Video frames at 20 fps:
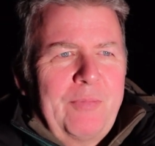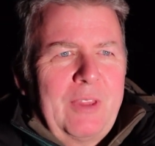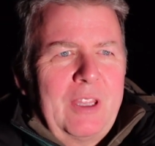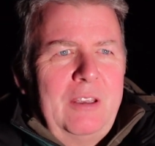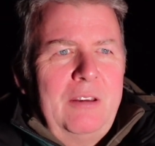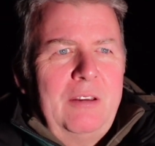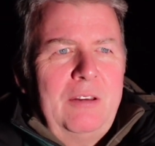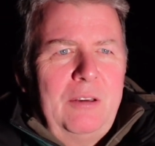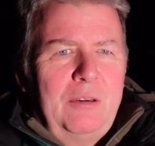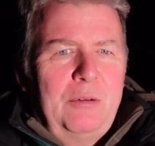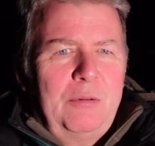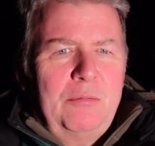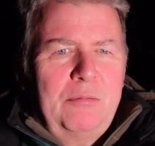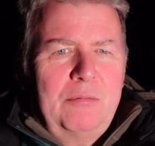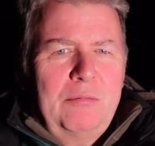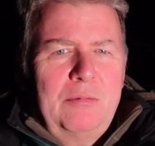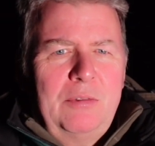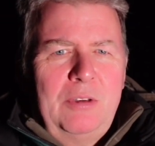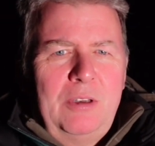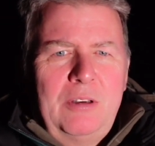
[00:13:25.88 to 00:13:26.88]
you
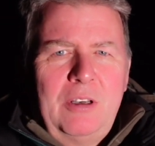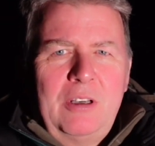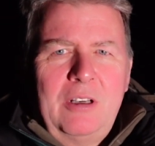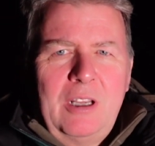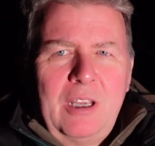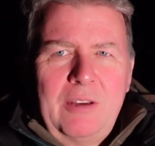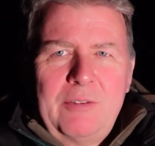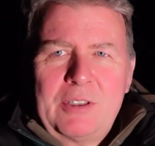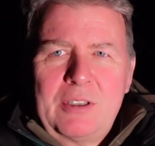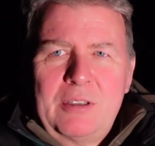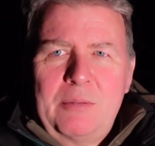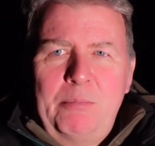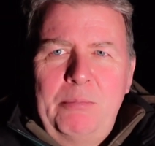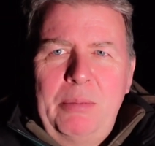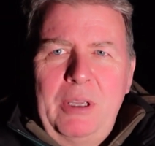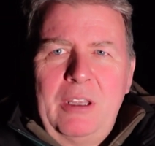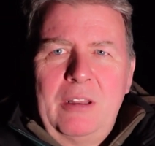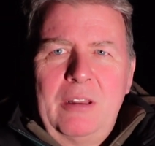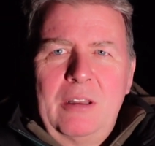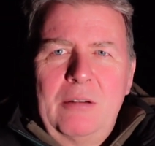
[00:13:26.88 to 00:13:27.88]
didn't have a
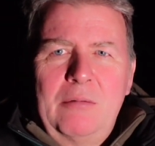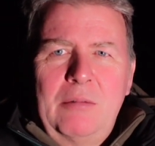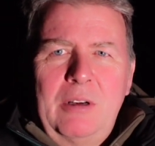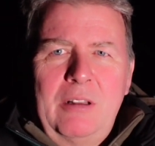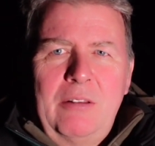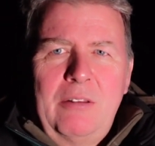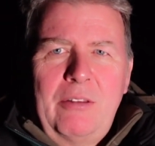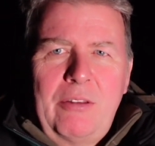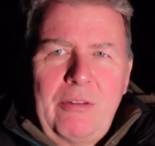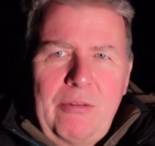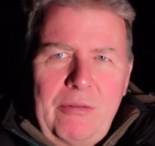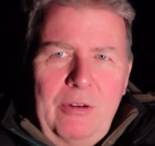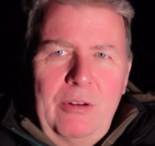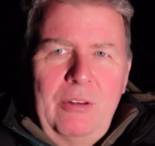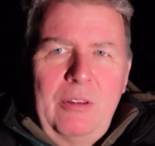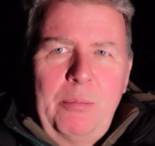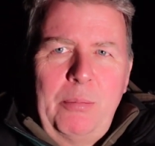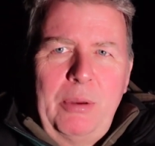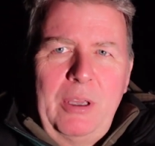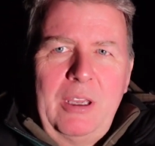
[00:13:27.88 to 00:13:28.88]
spit that went through
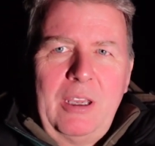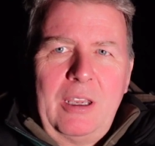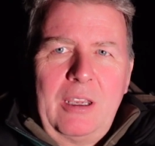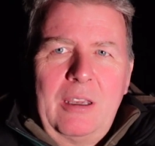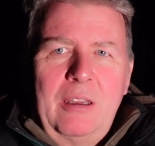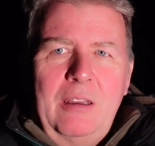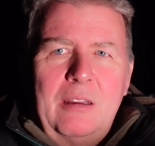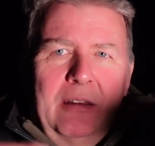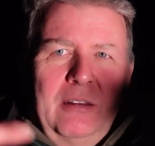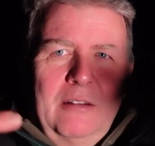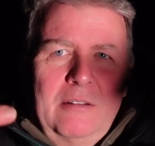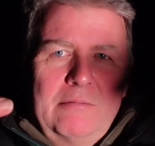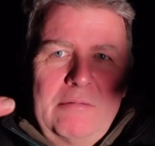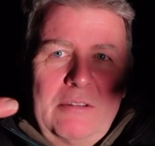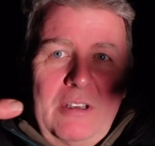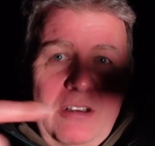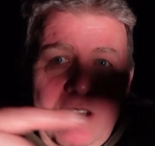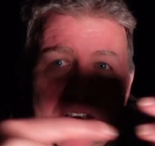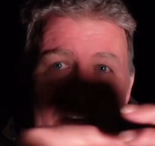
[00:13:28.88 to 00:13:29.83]
the pig, so it